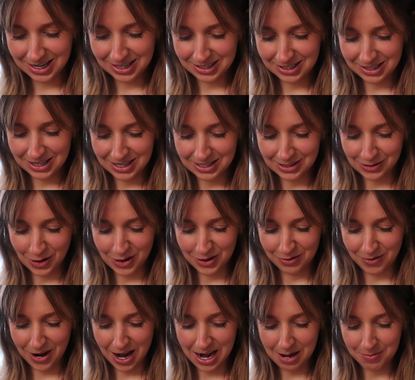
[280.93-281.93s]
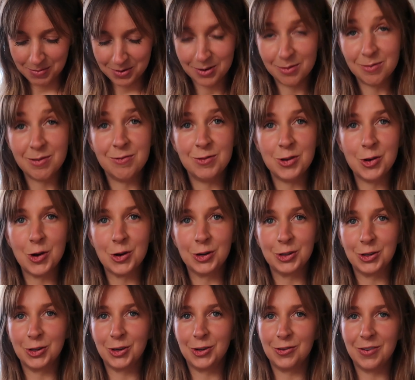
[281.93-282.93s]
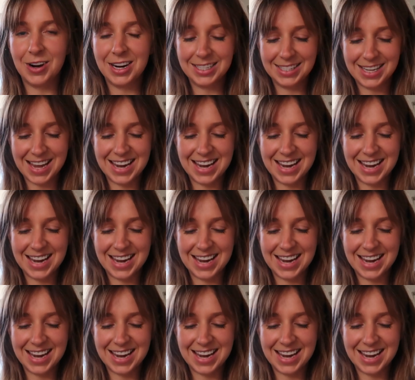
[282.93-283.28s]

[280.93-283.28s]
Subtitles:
she's going to write up her review on Goodreads,